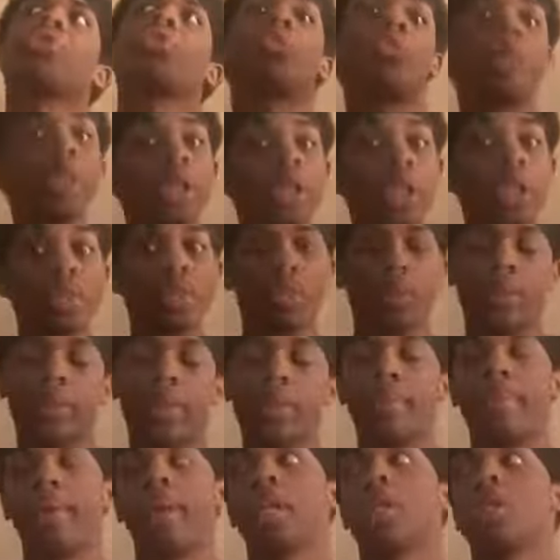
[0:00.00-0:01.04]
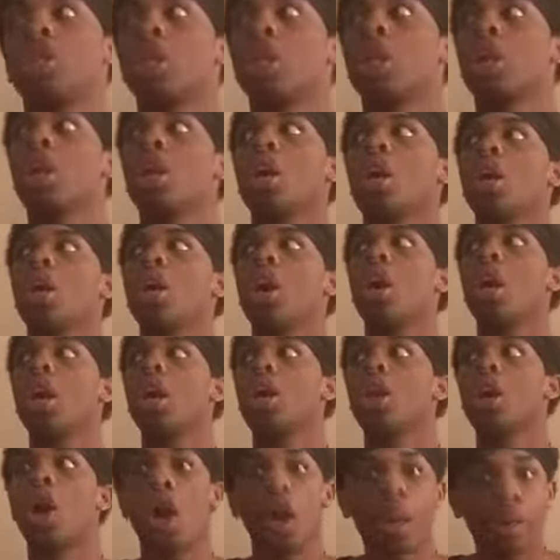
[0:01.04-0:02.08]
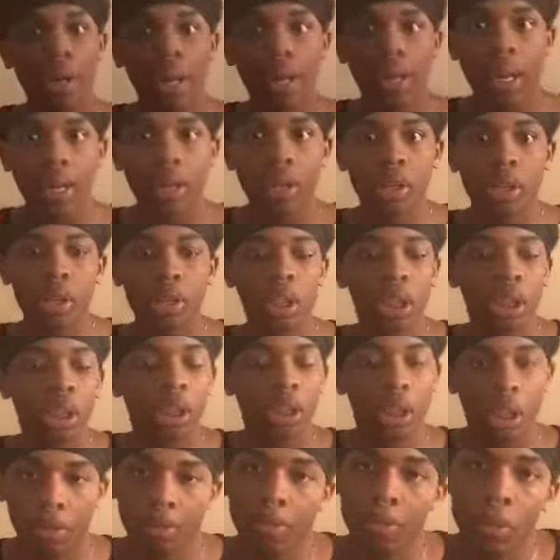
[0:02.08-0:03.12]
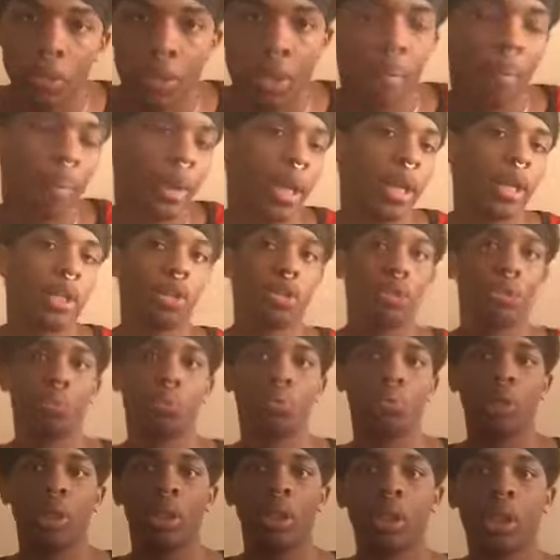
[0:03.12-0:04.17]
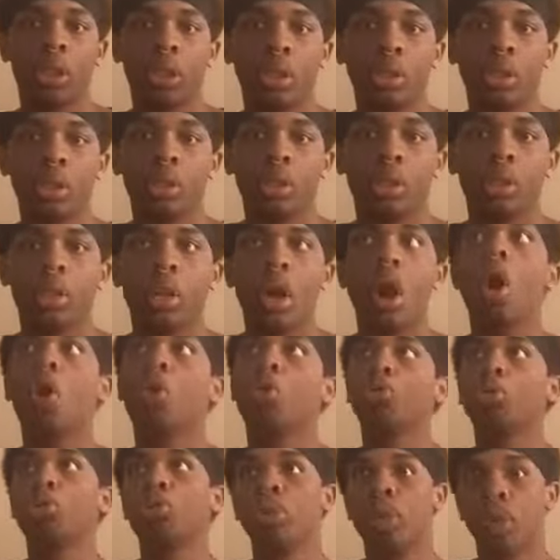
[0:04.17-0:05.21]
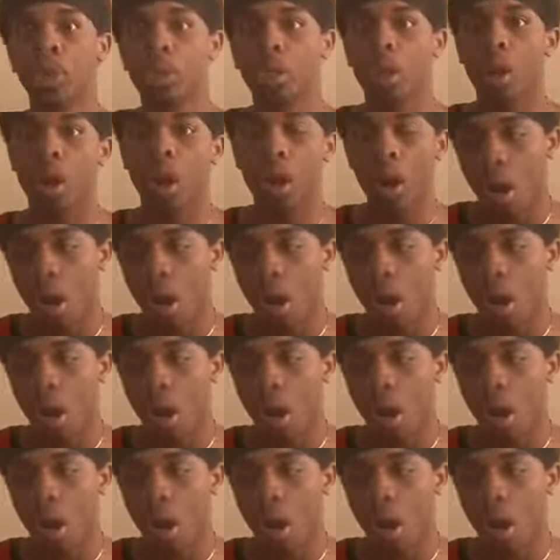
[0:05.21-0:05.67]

we love you so much. And the Arianators love you so much. We hold you dear to our